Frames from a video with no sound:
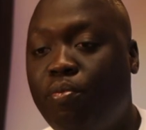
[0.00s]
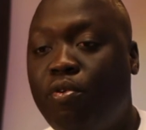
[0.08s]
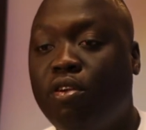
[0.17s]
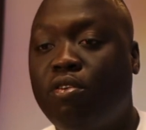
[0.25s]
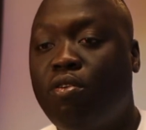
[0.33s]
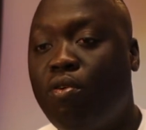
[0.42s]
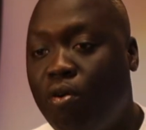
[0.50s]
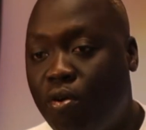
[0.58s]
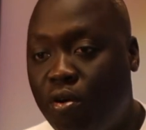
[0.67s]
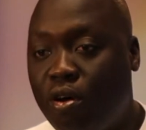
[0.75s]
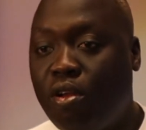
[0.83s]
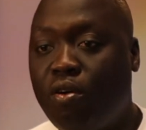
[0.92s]
It's going to point
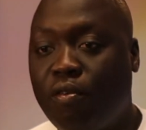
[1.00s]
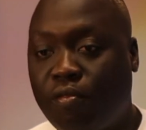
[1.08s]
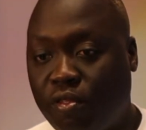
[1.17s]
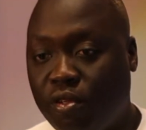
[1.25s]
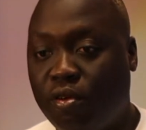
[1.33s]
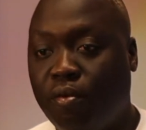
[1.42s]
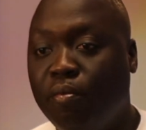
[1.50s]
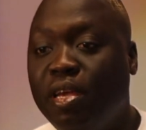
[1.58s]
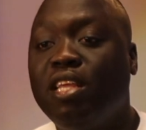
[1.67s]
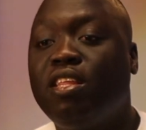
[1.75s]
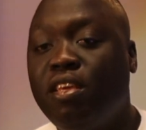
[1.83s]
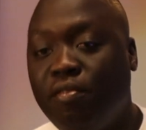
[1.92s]
out all of
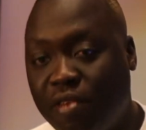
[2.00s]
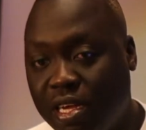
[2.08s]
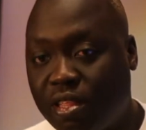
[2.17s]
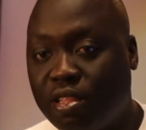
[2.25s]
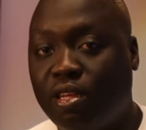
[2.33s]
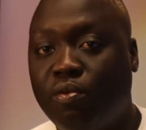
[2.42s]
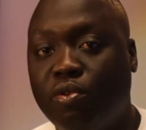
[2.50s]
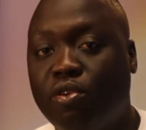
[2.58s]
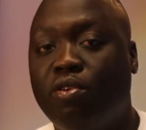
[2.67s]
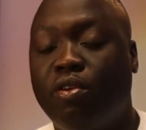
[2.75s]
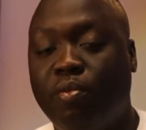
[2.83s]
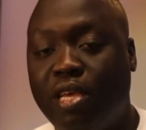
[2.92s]
the major events
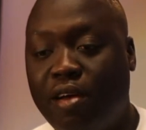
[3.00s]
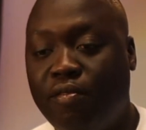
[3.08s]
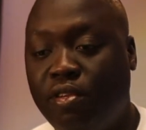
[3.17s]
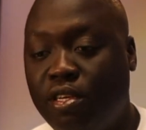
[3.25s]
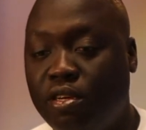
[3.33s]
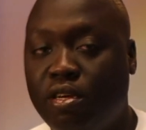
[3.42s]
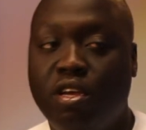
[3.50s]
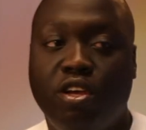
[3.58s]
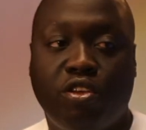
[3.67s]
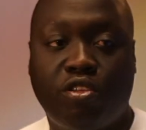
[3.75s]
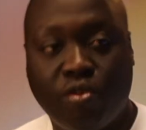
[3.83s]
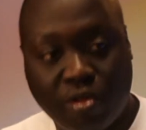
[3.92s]
that we're going to be having
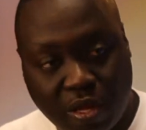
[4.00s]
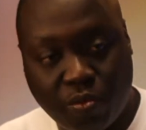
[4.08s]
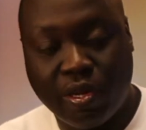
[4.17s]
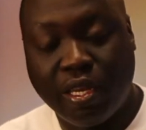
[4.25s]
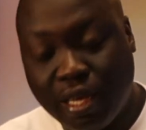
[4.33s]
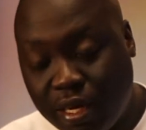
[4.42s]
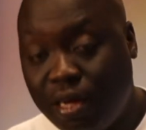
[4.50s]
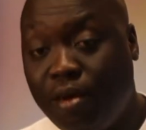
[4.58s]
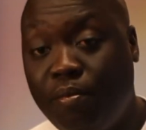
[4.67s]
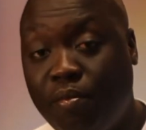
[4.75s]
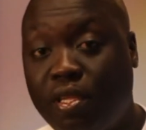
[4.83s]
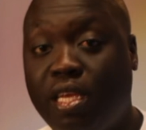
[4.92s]
here, so that when
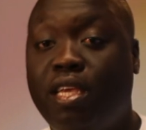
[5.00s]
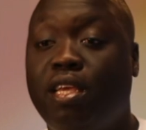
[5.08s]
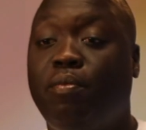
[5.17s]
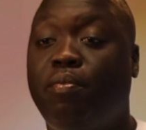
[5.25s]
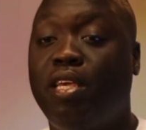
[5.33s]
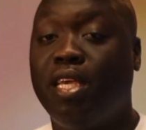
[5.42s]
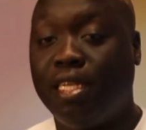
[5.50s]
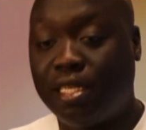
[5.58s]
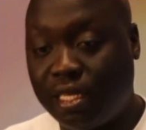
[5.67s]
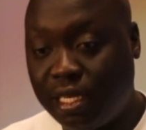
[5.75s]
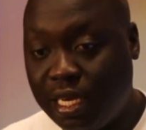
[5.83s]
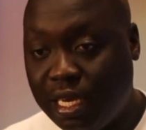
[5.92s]
they come, they can
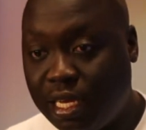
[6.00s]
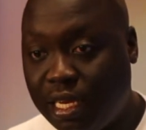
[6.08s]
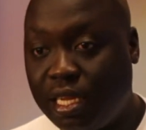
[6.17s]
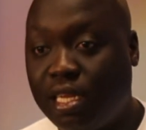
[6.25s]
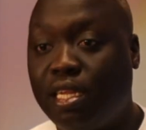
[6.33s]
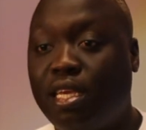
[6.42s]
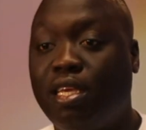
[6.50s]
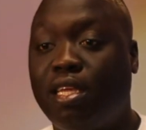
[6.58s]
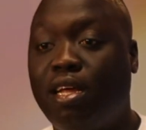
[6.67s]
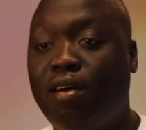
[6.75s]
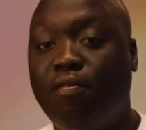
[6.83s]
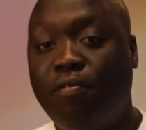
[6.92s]
be entertained and
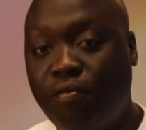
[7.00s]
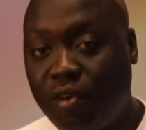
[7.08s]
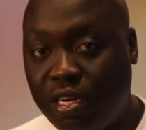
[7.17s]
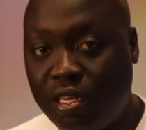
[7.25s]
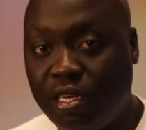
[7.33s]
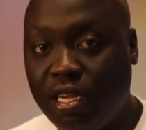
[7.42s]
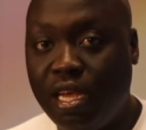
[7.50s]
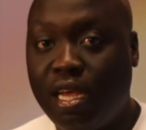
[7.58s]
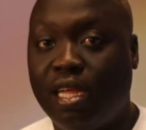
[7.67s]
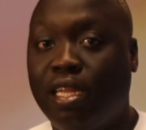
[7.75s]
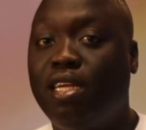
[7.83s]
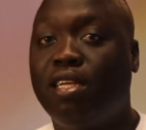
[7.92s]
they can have
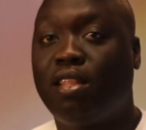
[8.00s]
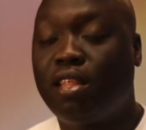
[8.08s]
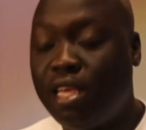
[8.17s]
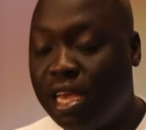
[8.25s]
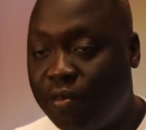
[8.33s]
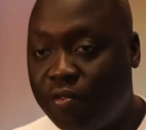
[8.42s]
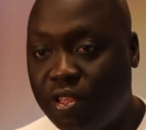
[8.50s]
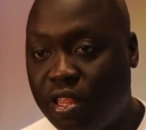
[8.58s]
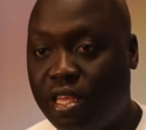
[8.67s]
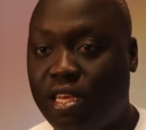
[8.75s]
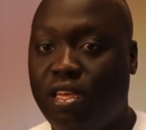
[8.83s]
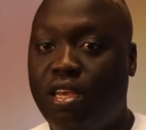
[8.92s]
fun and they can see
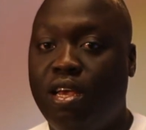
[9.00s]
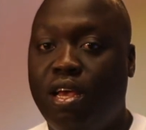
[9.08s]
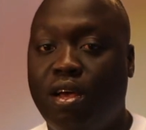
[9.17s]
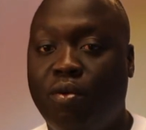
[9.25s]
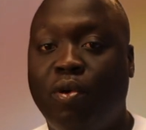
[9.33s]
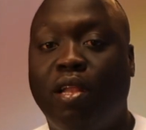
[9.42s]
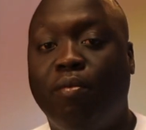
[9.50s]
everything.